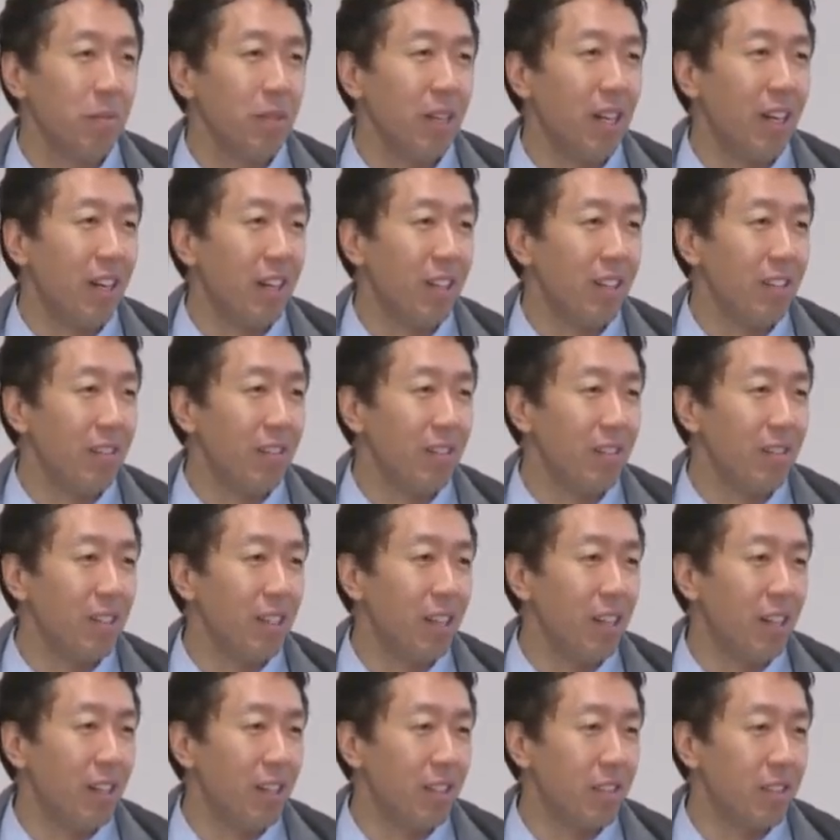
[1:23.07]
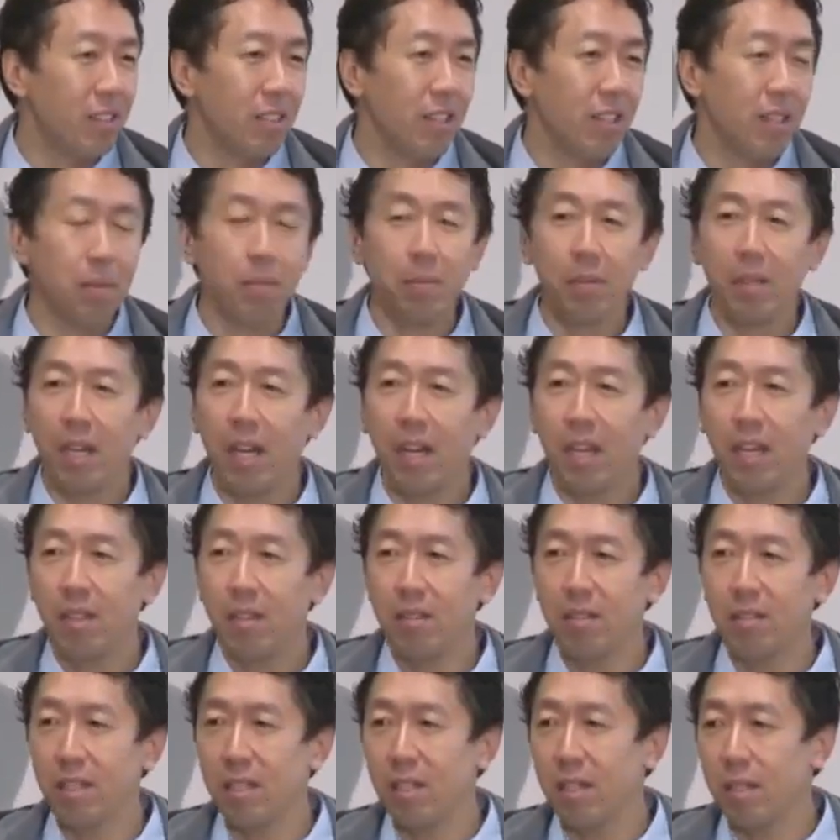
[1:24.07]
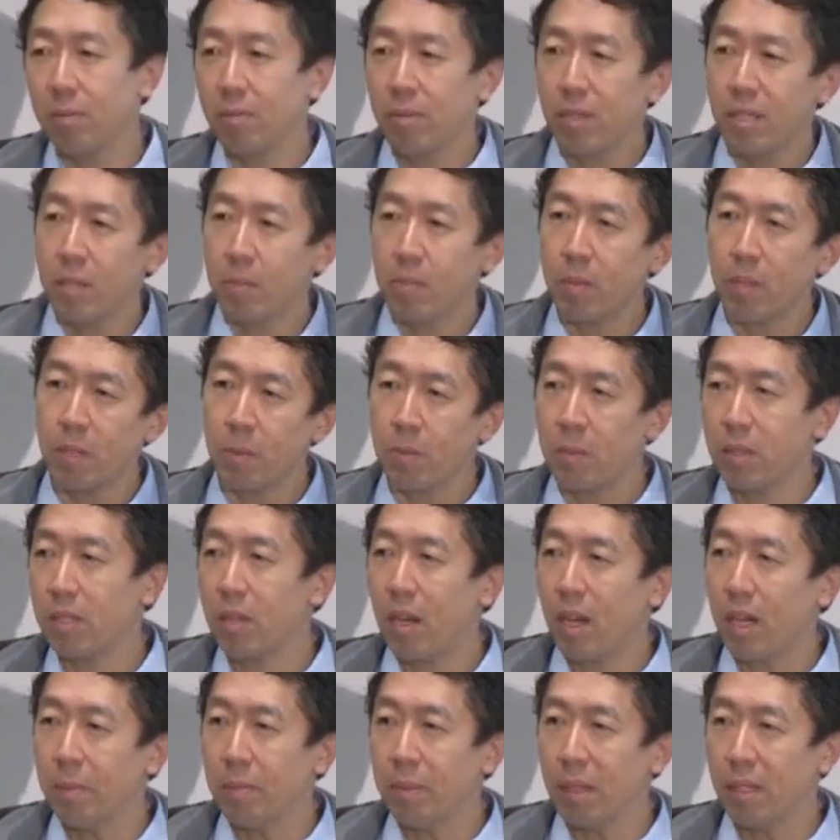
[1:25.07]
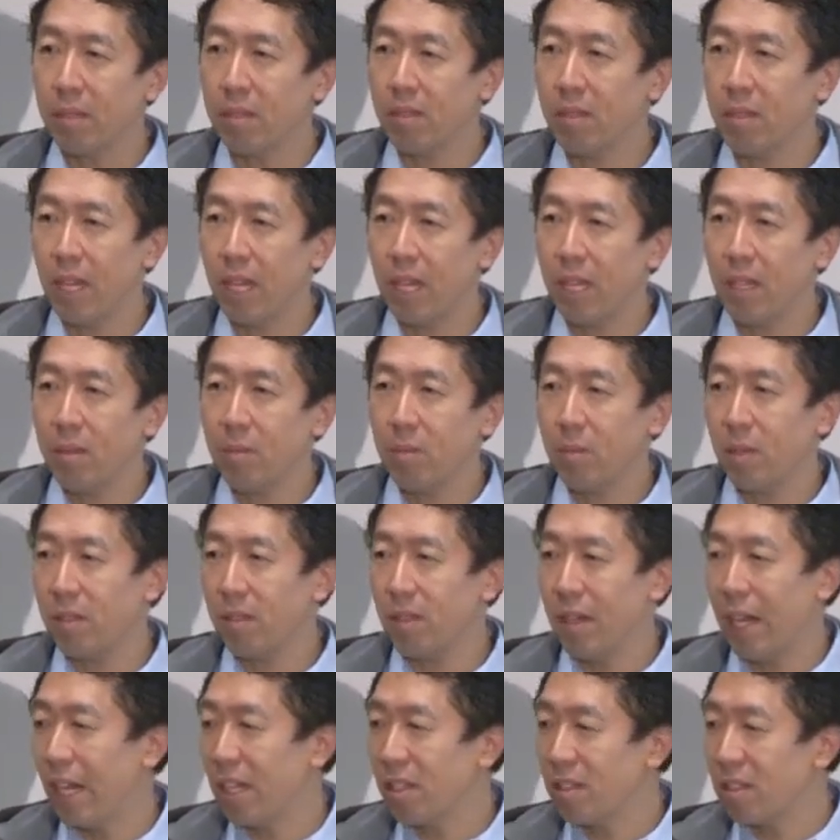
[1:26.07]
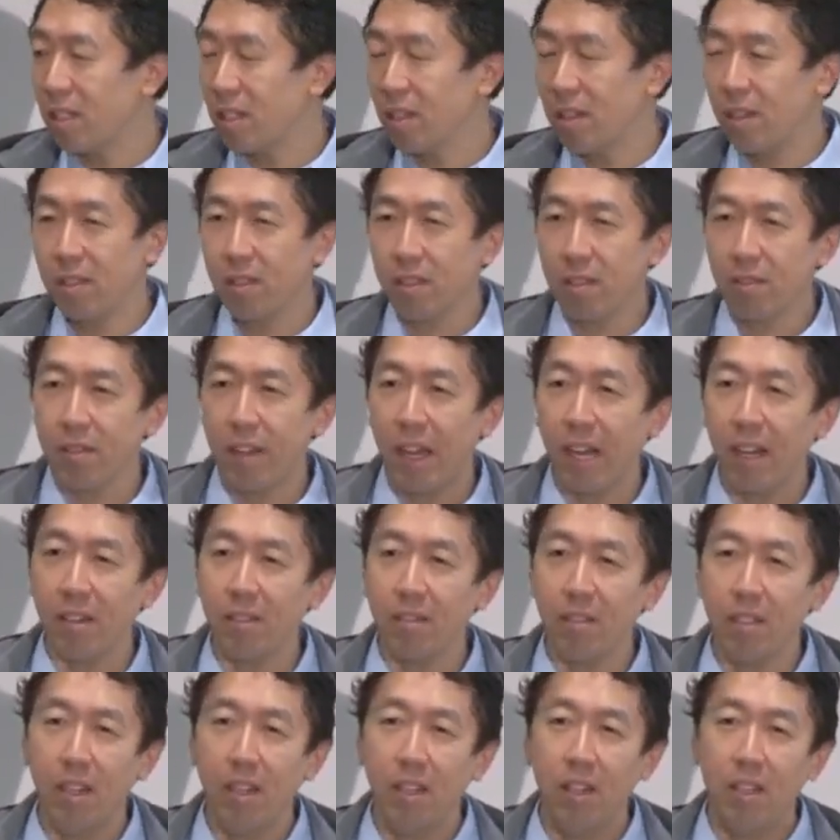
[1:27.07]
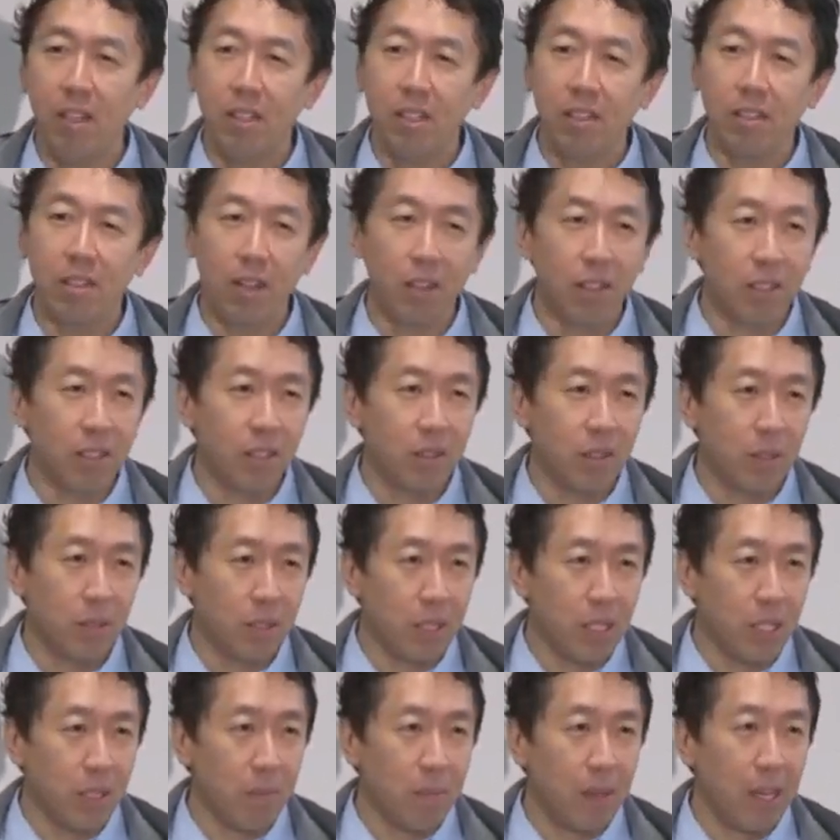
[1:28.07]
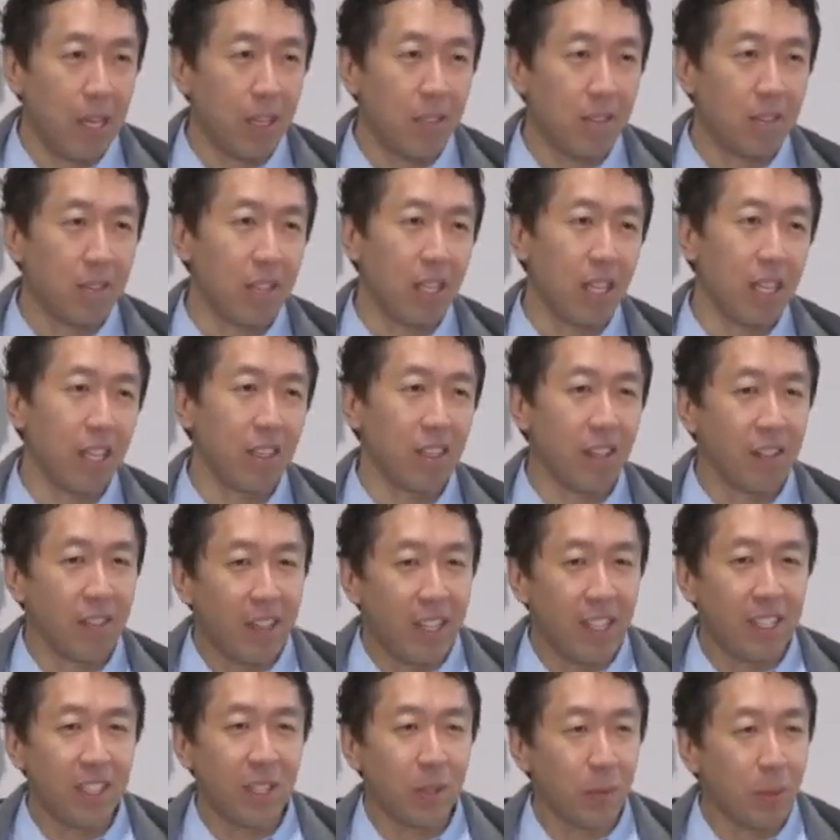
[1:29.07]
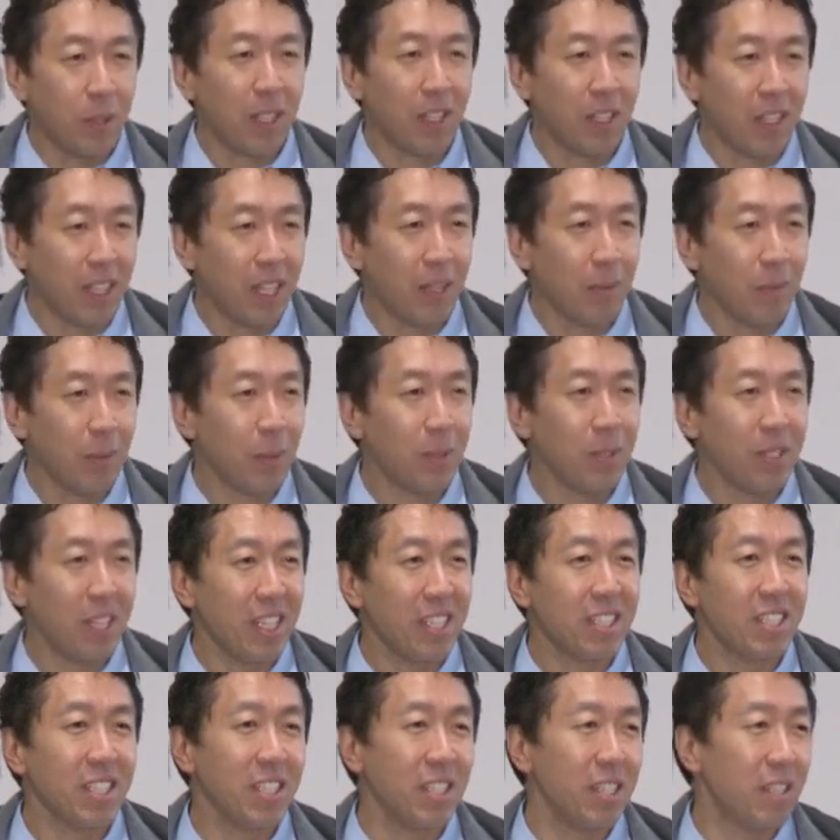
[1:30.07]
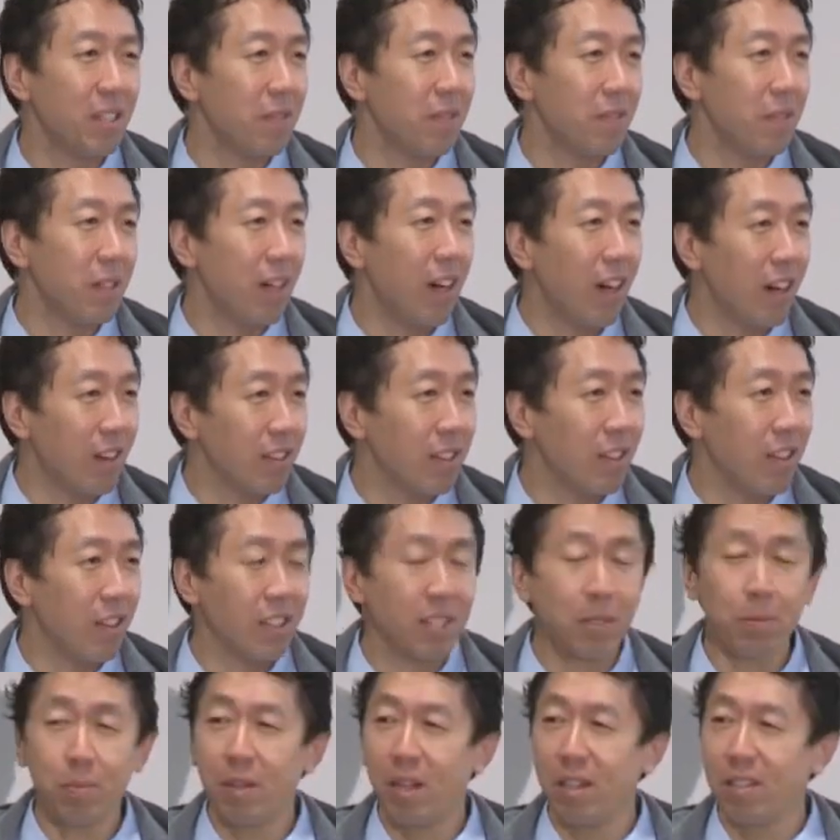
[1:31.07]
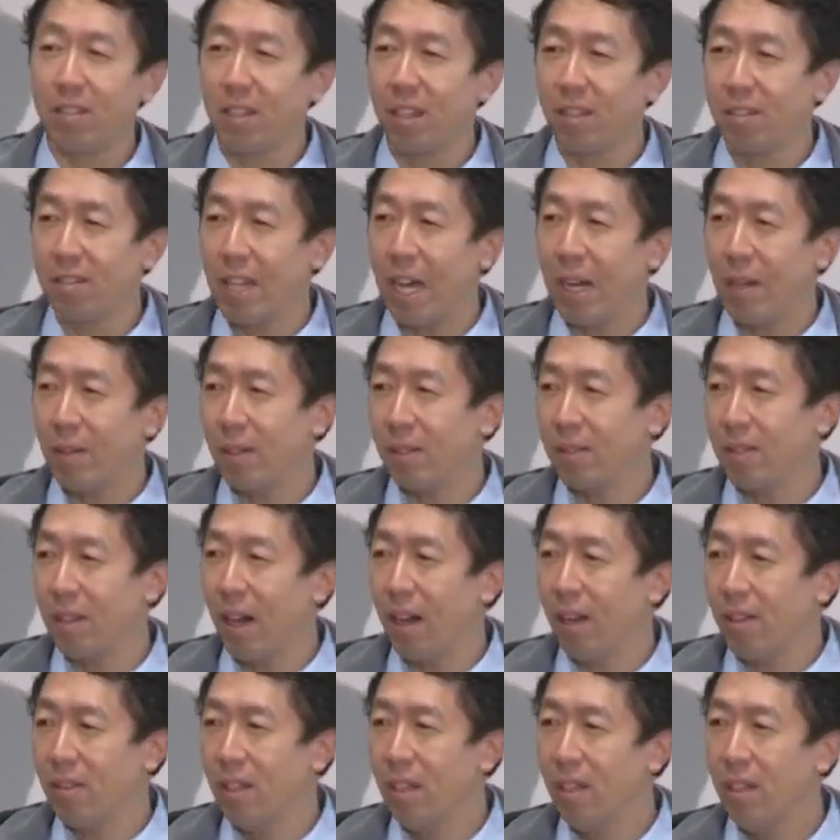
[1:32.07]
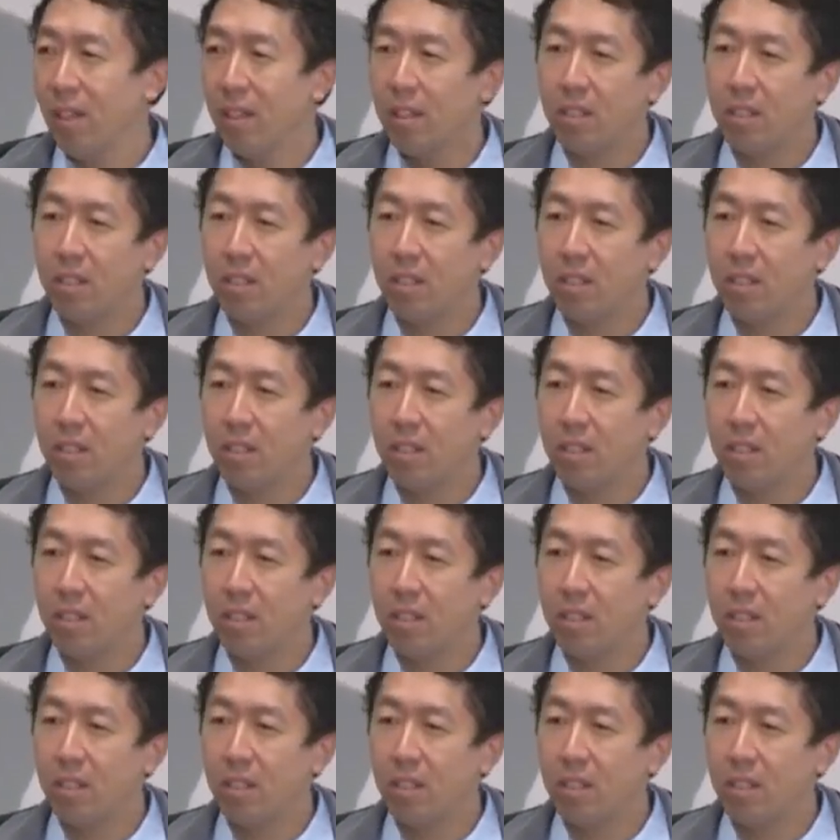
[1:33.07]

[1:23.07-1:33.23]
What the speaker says: To apply the principles we talked about today, when you're actually on the ground talking to your teammates, saying, all right, do we collect more data for our class project now or not?